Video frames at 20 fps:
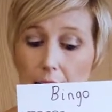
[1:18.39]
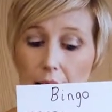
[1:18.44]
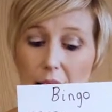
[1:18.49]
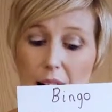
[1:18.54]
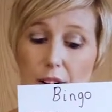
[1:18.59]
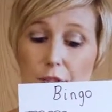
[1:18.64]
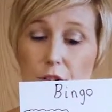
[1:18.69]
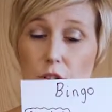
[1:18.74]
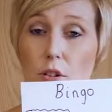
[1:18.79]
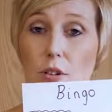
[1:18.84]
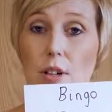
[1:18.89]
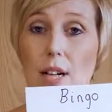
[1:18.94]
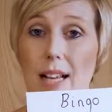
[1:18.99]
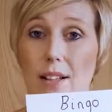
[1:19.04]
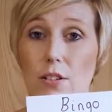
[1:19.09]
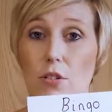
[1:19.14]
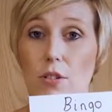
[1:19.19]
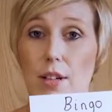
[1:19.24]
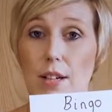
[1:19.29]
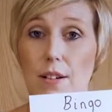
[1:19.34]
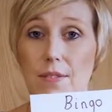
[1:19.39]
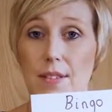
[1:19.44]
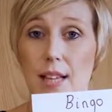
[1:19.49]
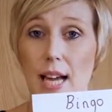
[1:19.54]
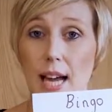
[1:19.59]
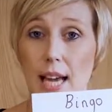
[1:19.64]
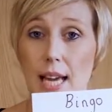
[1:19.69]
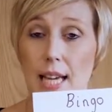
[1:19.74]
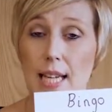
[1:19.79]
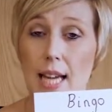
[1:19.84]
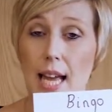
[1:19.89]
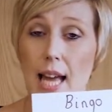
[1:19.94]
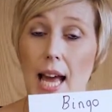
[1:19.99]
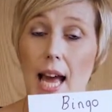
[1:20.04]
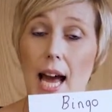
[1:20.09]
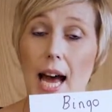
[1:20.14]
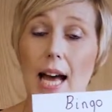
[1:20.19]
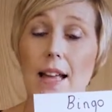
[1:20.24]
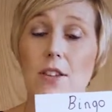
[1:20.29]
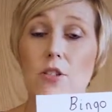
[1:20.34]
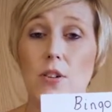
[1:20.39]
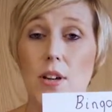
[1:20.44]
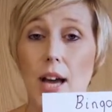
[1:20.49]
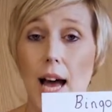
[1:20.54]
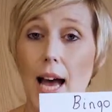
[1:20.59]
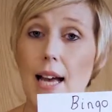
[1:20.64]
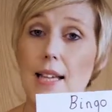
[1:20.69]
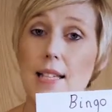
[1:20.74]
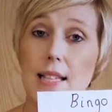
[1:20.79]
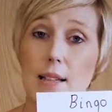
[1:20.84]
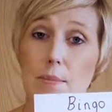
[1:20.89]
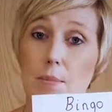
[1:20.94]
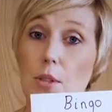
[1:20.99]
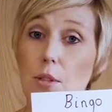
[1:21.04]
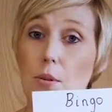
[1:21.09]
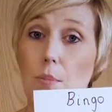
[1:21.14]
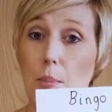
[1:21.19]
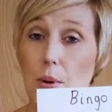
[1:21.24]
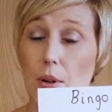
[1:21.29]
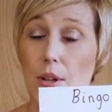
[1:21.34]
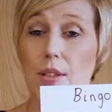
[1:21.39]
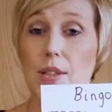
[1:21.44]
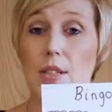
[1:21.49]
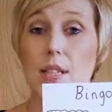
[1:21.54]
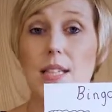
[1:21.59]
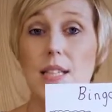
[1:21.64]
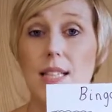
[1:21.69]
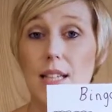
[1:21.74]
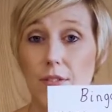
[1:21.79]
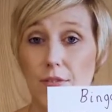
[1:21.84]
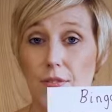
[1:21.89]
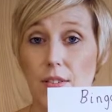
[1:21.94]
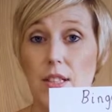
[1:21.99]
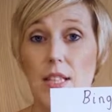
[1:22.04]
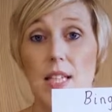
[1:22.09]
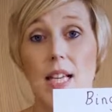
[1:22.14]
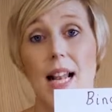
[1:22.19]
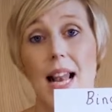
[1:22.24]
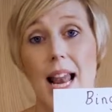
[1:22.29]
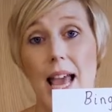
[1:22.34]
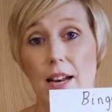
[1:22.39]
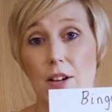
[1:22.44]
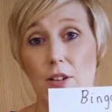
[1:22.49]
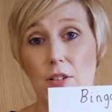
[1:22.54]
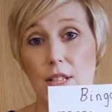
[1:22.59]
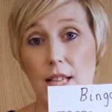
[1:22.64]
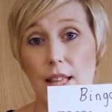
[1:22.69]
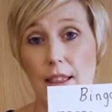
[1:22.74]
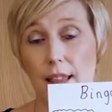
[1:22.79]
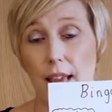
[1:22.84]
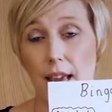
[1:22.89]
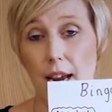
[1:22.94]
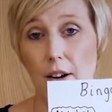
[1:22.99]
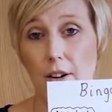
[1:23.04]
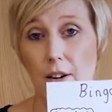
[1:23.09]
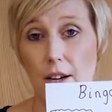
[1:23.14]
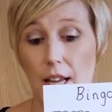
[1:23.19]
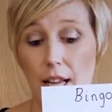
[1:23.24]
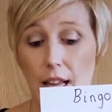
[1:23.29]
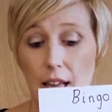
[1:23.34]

I've drawn a little grid of 9 and you ask them to put different letters in there.